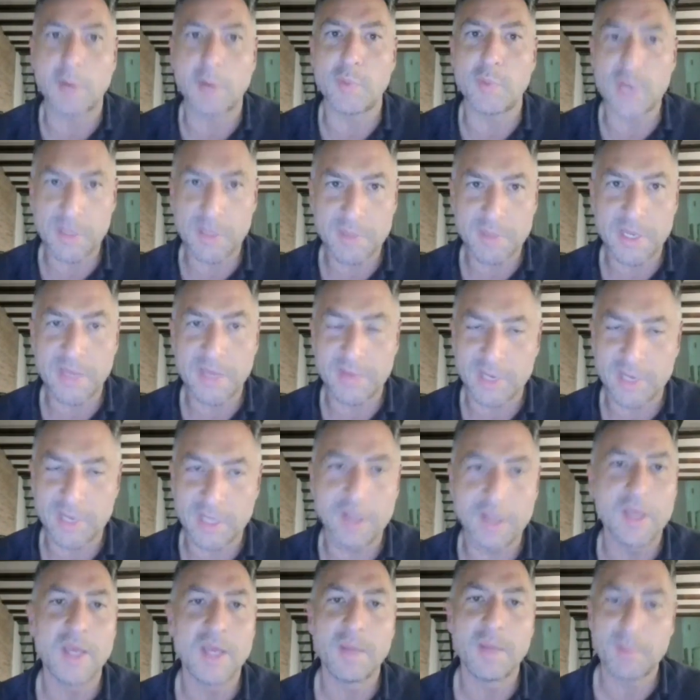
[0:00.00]
I really believe in
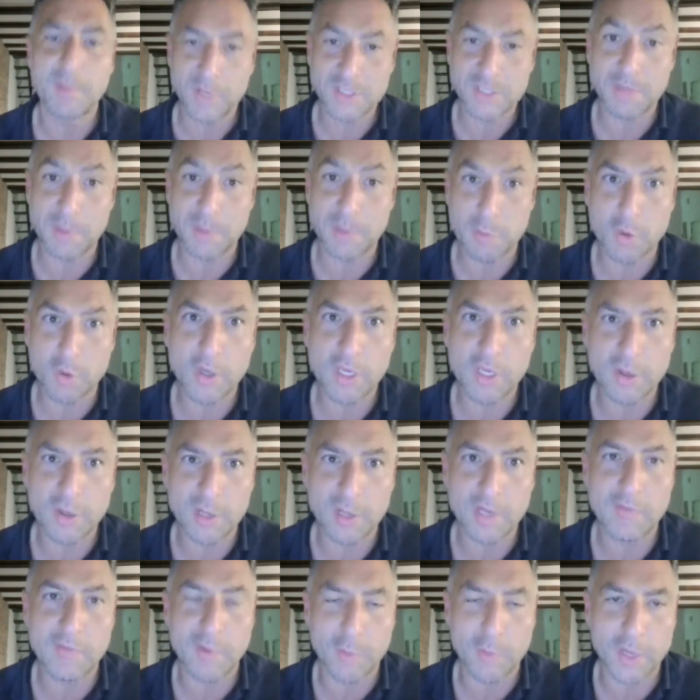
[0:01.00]
it because I've been working
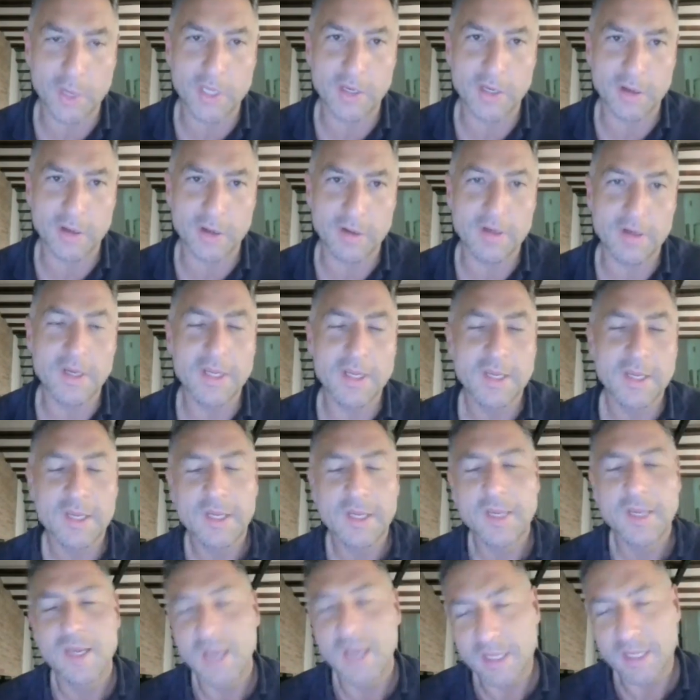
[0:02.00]
on it for 1 year,
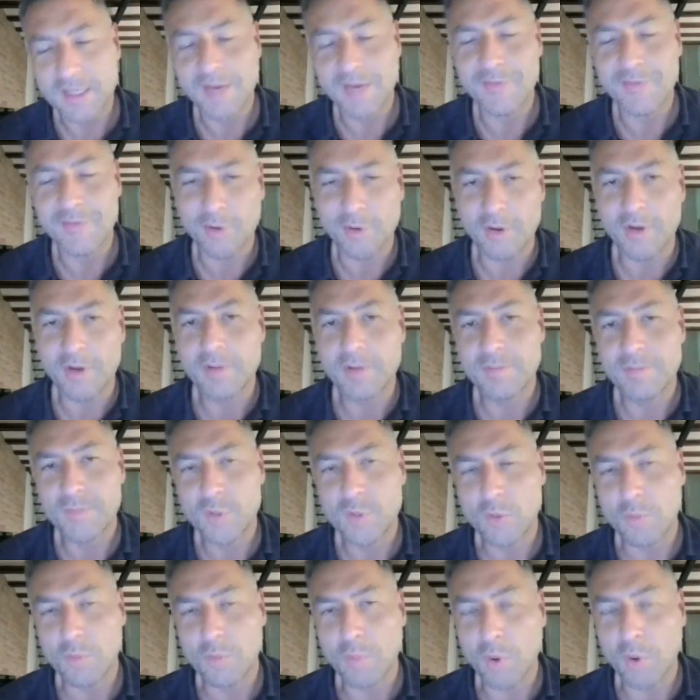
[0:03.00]
and therefore
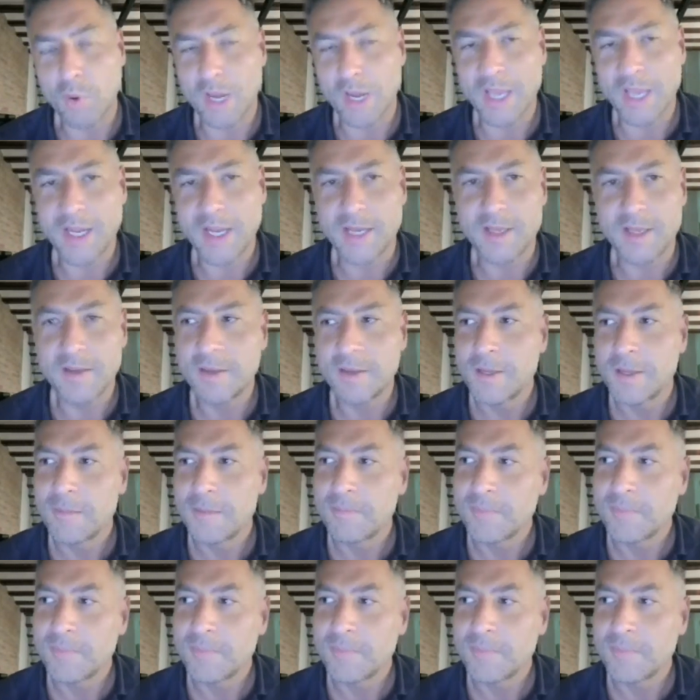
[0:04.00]
you're more likely.